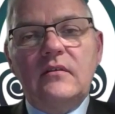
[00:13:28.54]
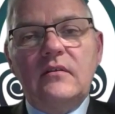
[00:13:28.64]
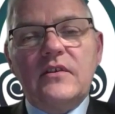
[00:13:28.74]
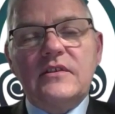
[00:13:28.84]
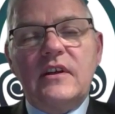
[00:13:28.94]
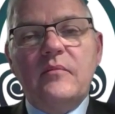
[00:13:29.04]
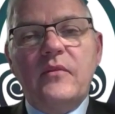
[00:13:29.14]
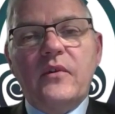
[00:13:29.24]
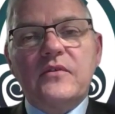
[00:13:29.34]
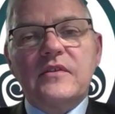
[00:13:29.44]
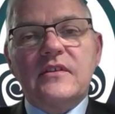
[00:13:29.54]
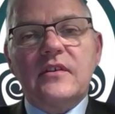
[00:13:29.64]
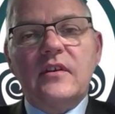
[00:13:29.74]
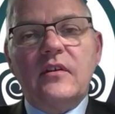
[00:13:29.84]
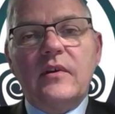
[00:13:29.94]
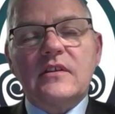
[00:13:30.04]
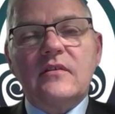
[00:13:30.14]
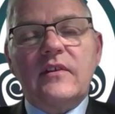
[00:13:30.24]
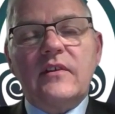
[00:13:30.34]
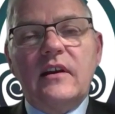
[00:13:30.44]
for certain boats in the southwest
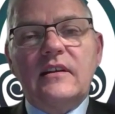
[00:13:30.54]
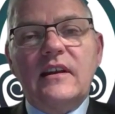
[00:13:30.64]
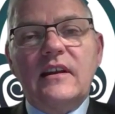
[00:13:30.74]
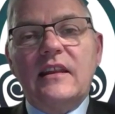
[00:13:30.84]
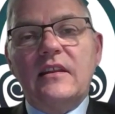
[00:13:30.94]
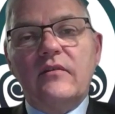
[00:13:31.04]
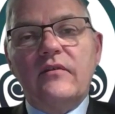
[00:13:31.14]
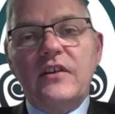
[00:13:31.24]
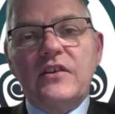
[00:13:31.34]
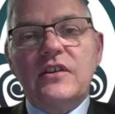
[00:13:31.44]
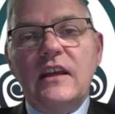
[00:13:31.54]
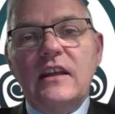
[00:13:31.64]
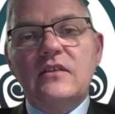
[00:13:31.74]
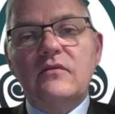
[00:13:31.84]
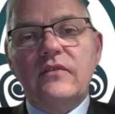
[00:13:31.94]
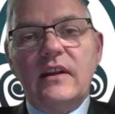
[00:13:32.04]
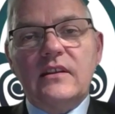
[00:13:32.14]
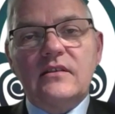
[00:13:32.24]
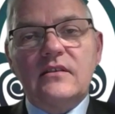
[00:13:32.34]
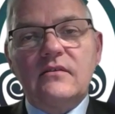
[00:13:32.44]
of Ireland to land their fish into
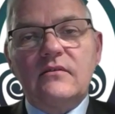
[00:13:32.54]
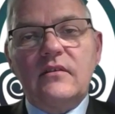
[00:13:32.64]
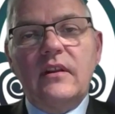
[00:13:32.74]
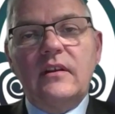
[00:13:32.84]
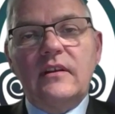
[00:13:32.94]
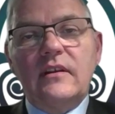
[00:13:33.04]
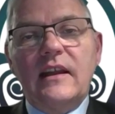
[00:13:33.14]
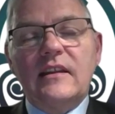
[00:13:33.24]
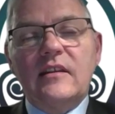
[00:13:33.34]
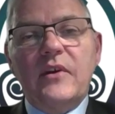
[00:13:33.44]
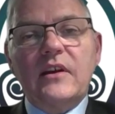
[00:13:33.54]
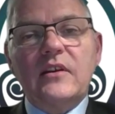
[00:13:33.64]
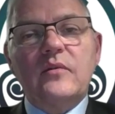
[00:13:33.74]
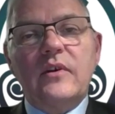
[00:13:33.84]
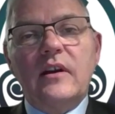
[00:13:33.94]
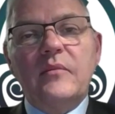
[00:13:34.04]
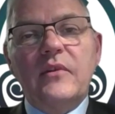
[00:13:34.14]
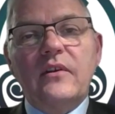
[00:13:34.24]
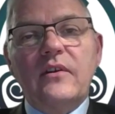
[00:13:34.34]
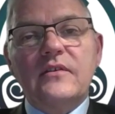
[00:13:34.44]
France rather than to land them back to Ireland
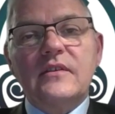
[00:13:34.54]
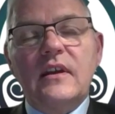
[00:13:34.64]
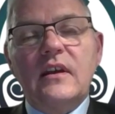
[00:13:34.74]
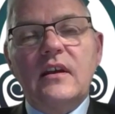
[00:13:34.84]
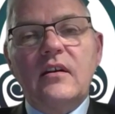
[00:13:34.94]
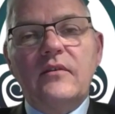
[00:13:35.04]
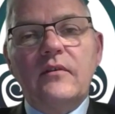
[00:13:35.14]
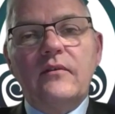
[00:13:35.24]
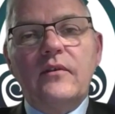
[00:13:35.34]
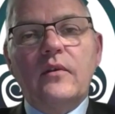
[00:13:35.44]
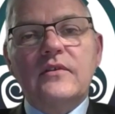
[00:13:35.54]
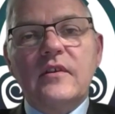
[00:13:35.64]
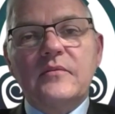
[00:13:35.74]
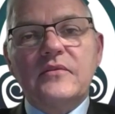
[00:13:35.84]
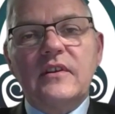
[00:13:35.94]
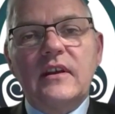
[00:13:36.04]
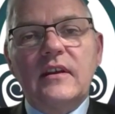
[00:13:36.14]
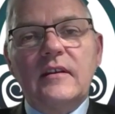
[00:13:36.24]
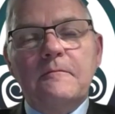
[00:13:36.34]
because of the fuel subsidy.